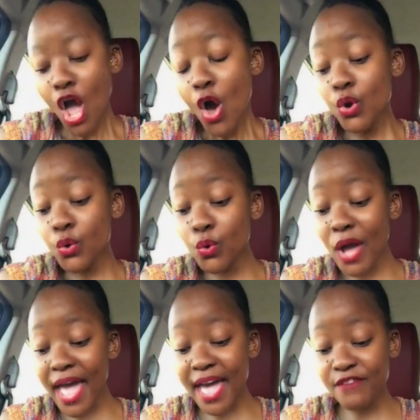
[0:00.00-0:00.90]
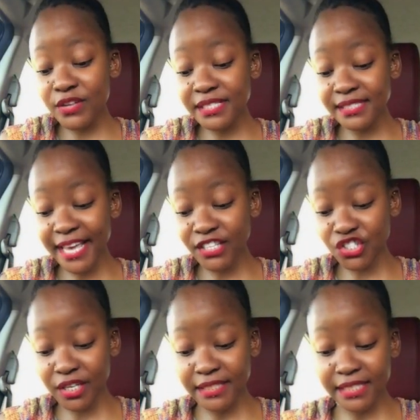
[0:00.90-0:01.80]
Whoever said
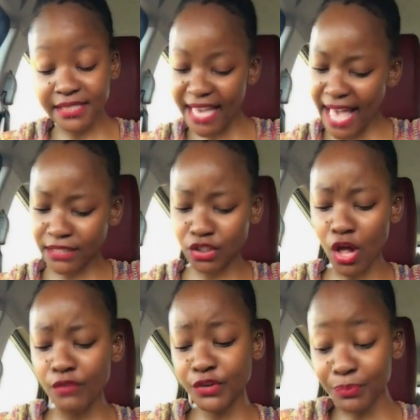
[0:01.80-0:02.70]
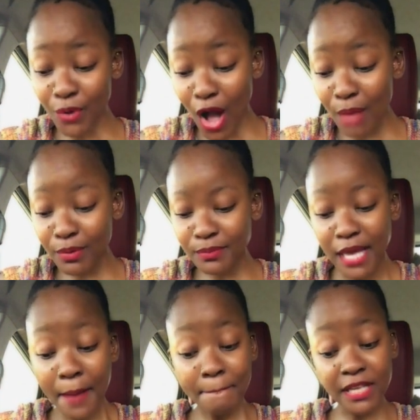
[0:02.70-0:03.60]
Jesus can solve your problems
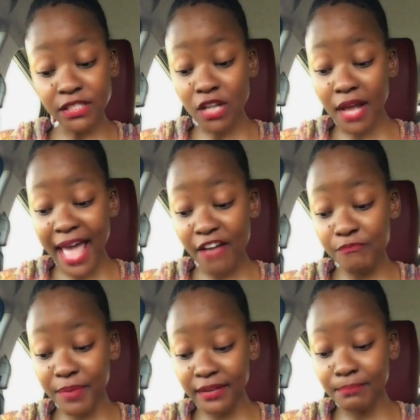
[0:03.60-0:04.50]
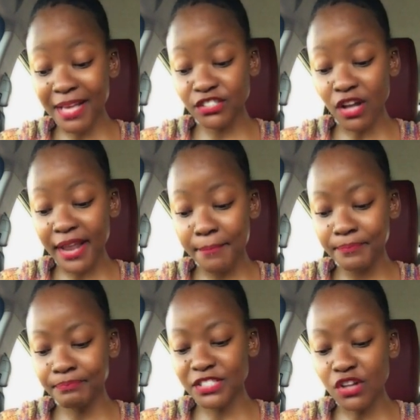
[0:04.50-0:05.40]
must not have been must not have
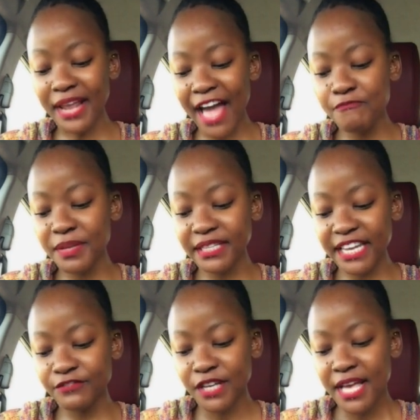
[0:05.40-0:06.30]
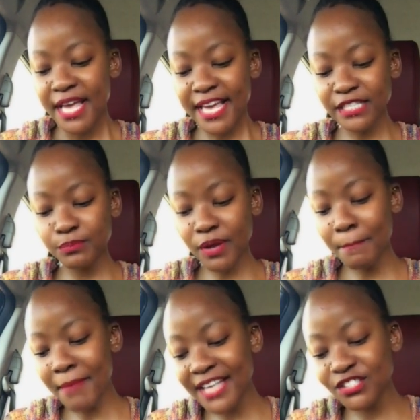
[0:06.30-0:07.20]
must not have believed his
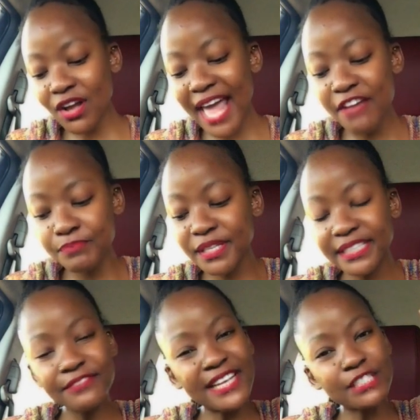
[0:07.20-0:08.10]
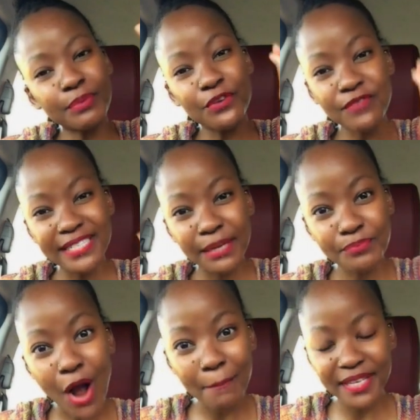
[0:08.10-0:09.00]
must not have believed his perfecting
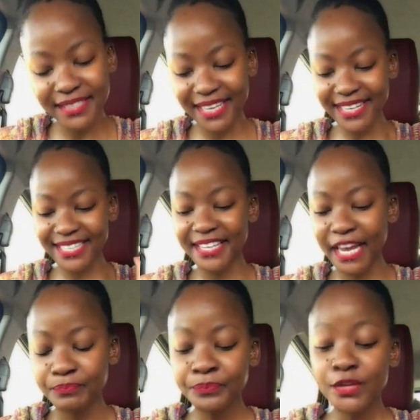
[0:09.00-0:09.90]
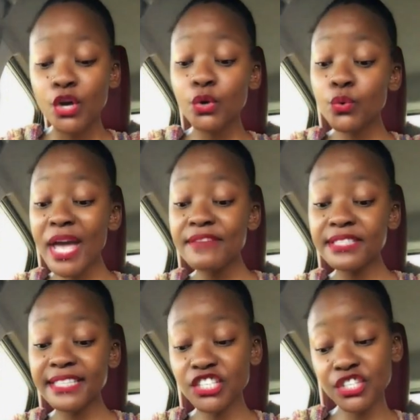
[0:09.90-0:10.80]
promise. Okay, let's say it again. Whoever
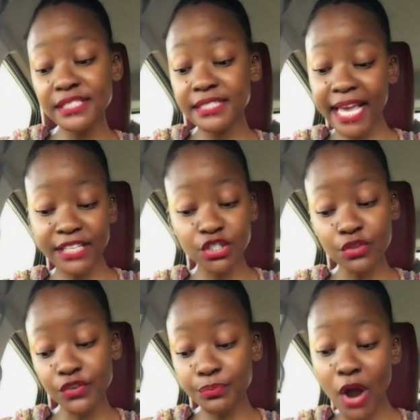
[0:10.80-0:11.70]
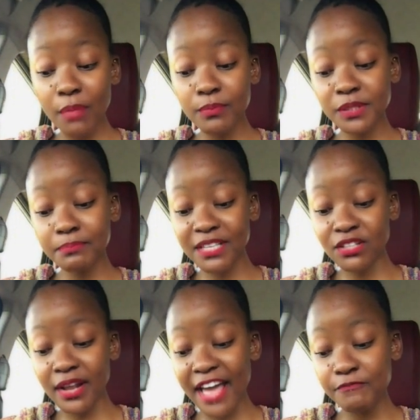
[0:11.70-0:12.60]
said Jesus can solve your problems must not have